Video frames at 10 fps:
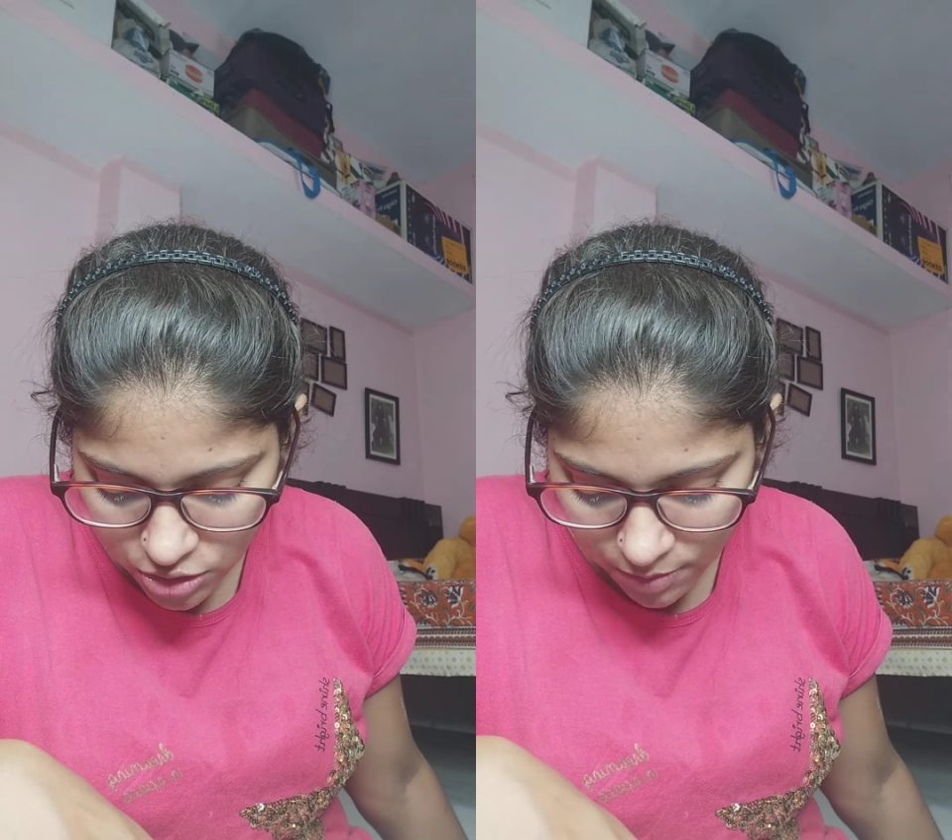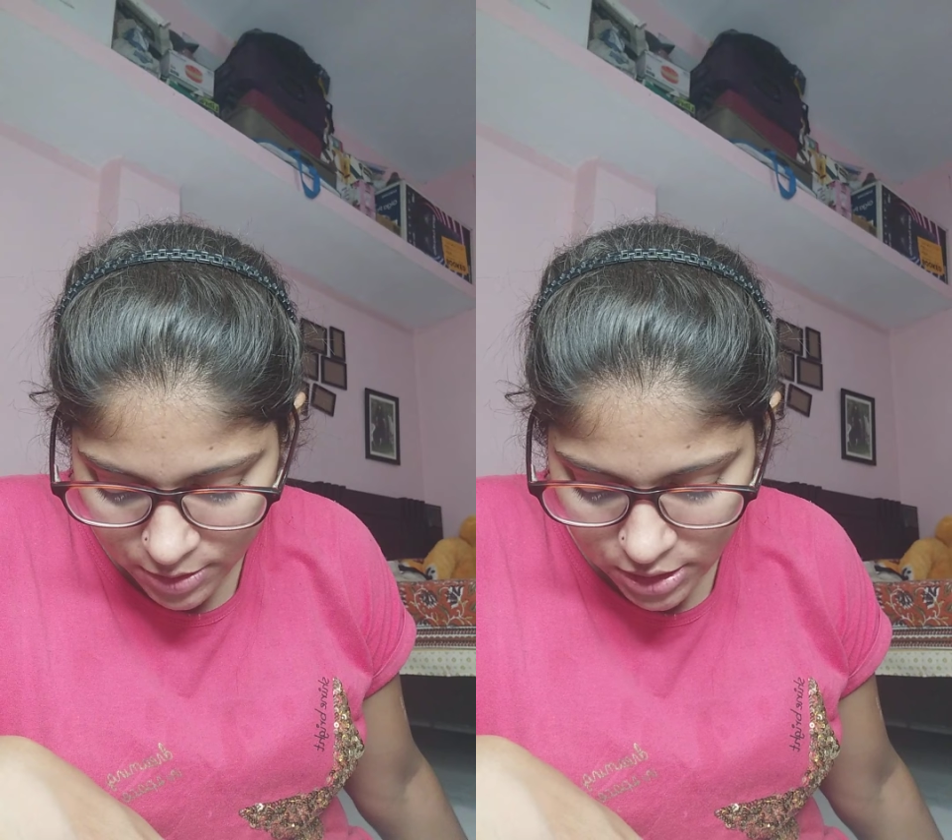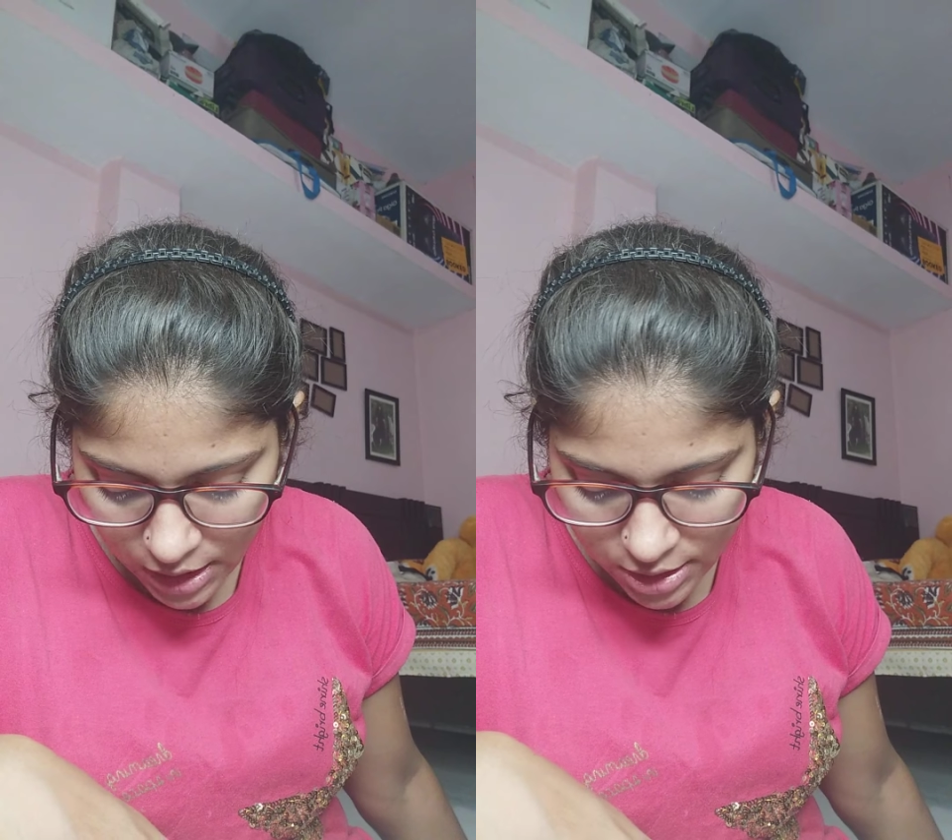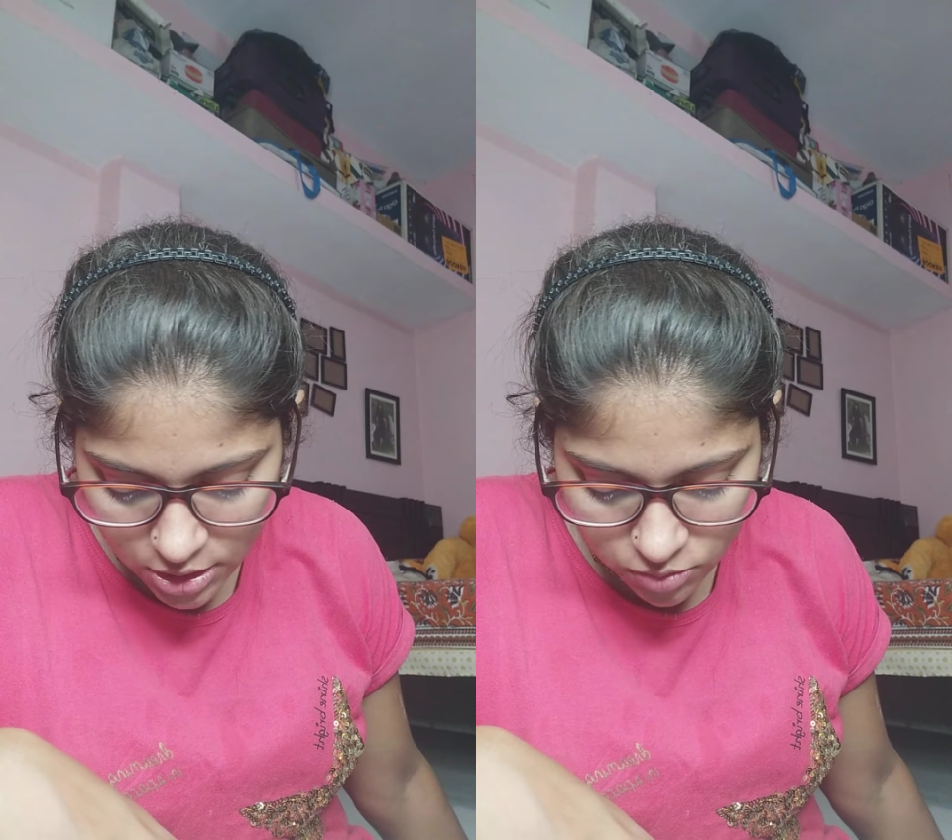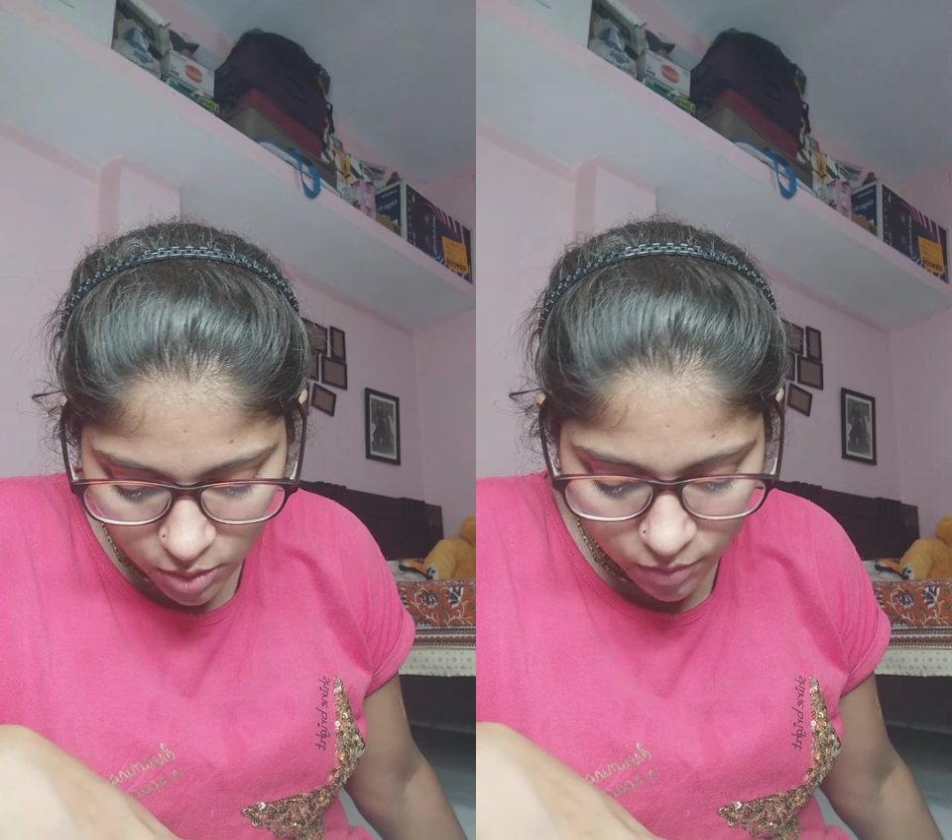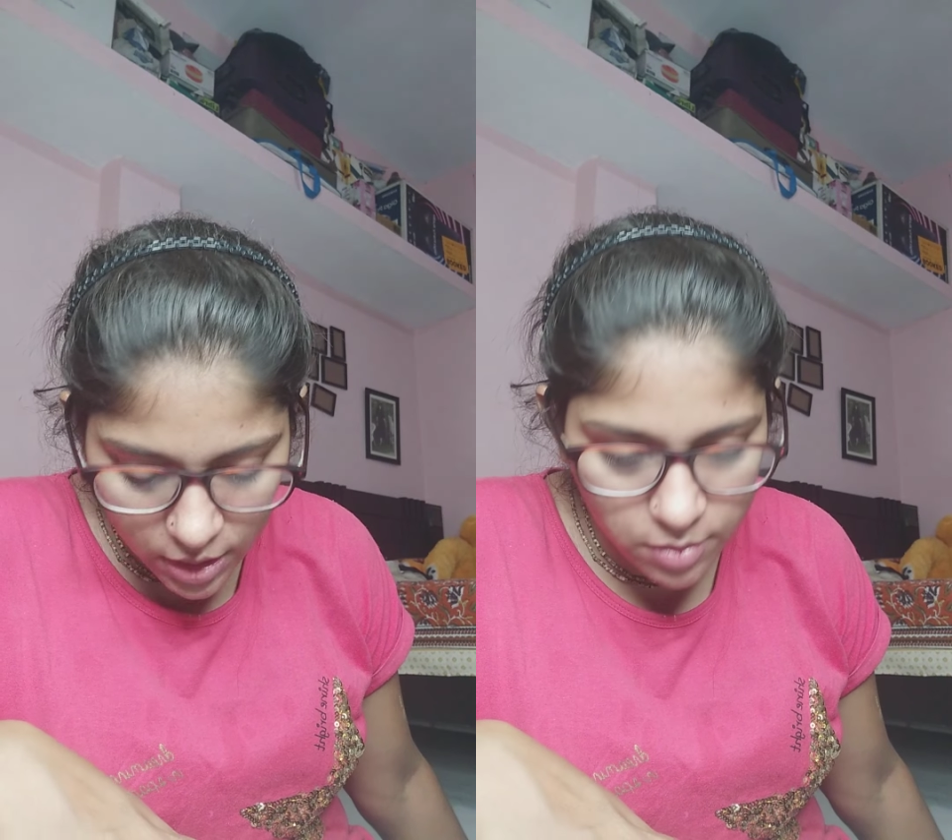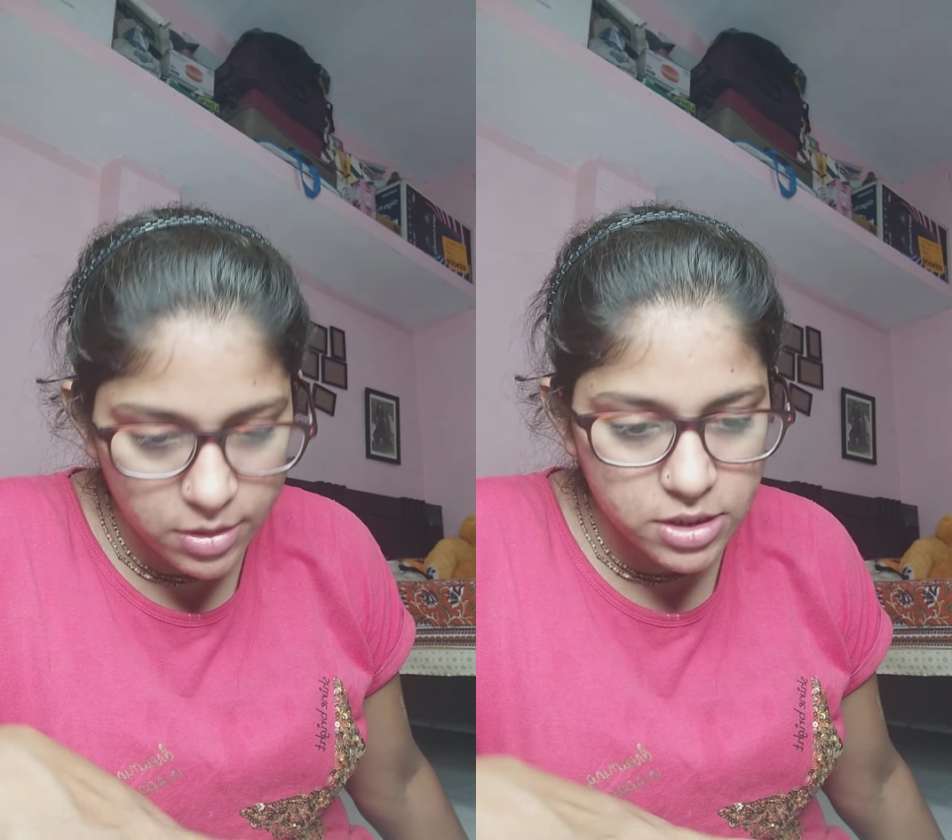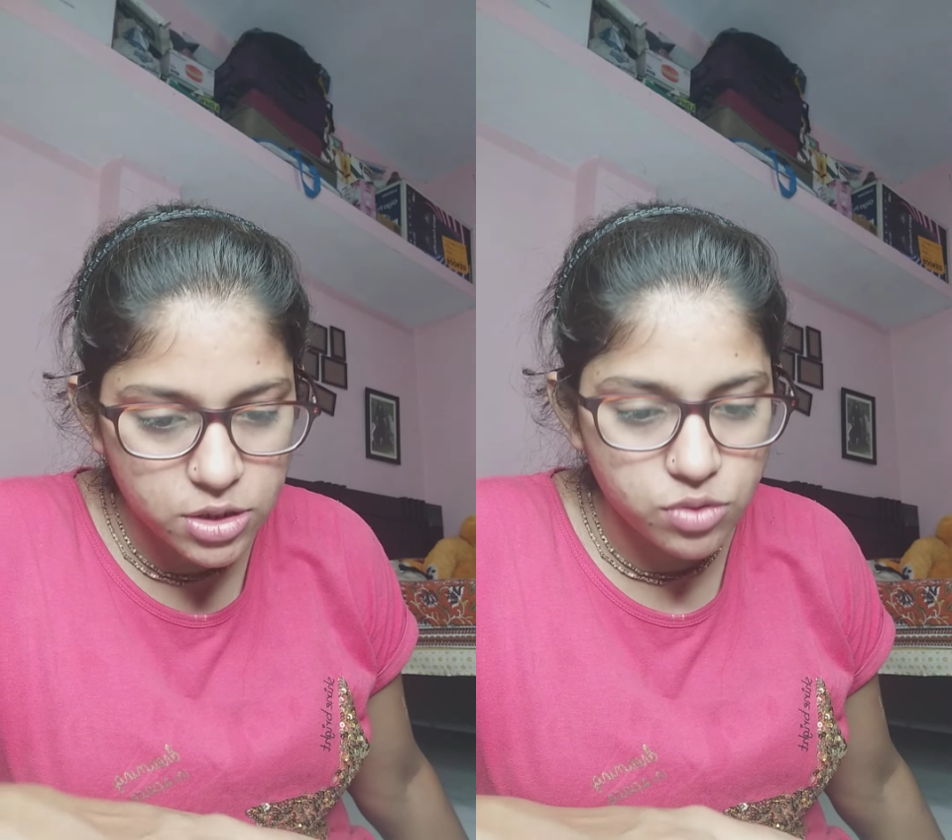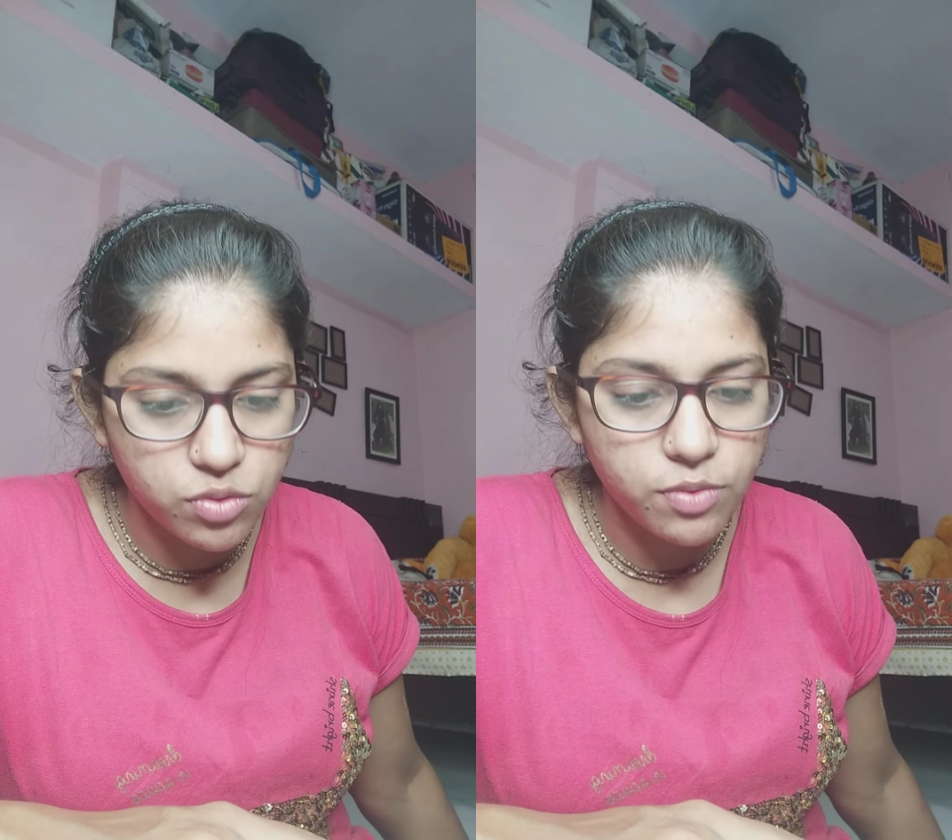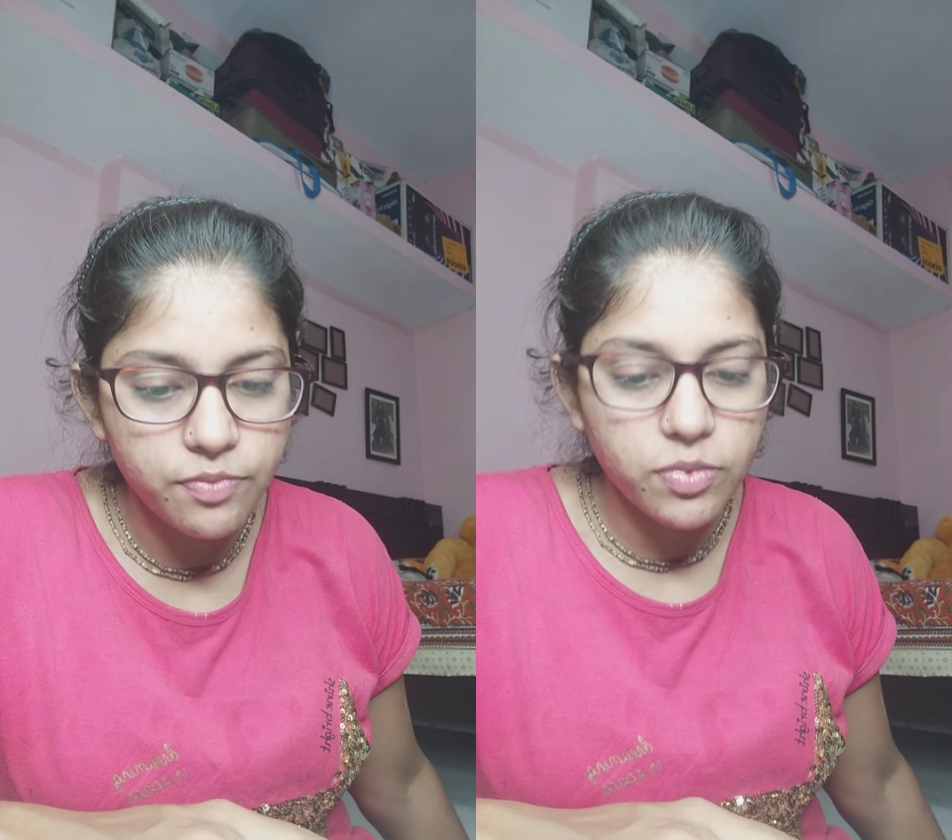of skeletons of animals too.